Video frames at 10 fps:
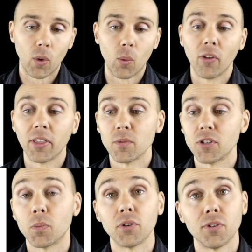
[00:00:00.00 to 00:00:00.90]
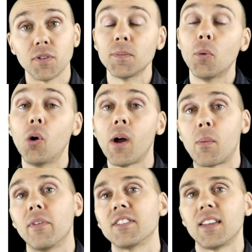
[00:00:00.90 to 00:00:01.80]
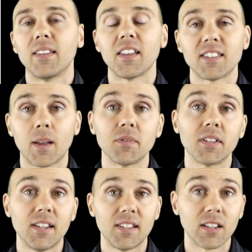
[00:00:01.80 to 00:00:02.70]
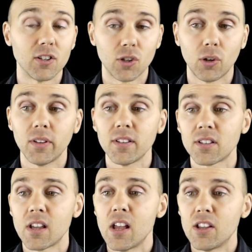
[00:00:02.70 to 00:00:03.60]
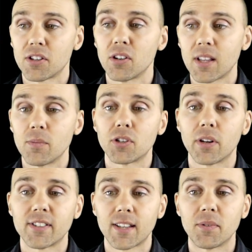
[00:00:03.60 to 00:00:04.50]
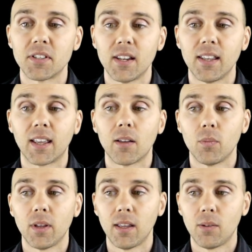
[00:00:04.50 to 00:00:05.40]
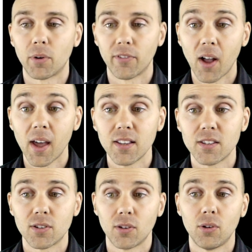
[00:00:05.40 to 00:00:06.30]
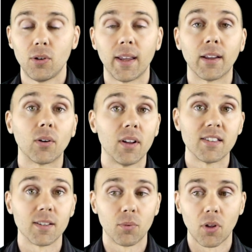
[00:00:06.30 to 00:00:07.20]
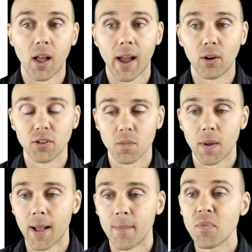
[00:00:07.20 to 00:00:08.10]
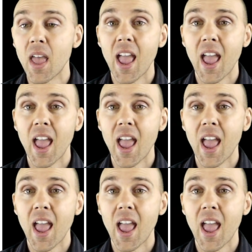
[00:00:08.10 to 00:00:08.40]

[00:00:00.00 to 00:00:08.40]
We want them to produce more, and we've seen that subsidies can do this. So some sort of subsidy can be provided to increase supply or demand.